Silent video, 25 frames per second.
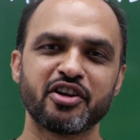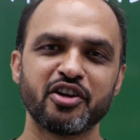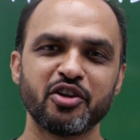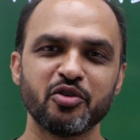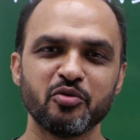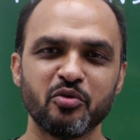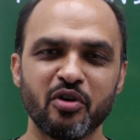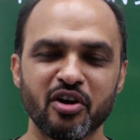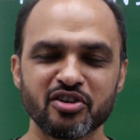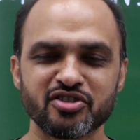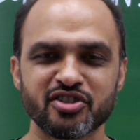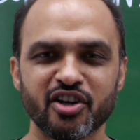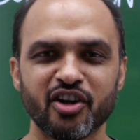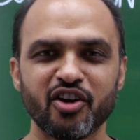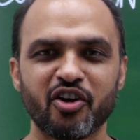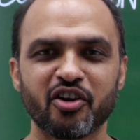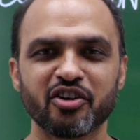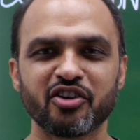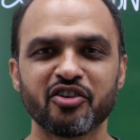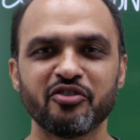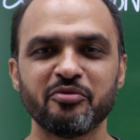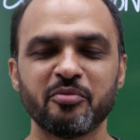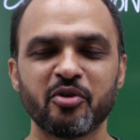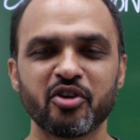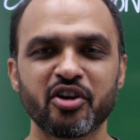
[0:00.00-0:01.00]
You watch a lot
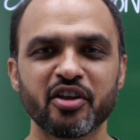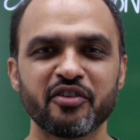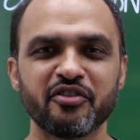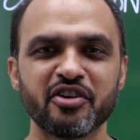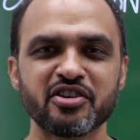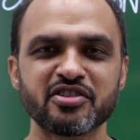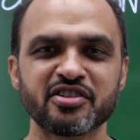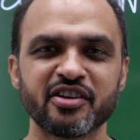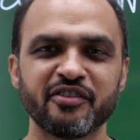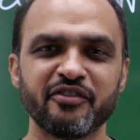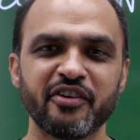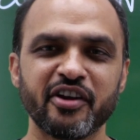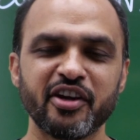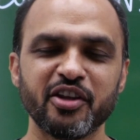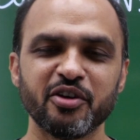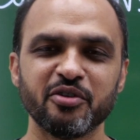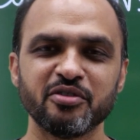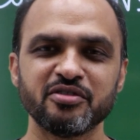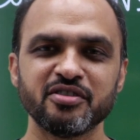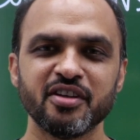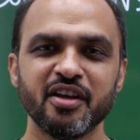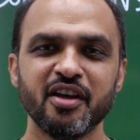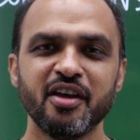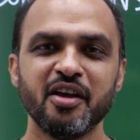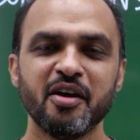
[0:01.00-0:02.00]
of motivation
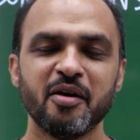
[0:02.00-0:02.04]
videos,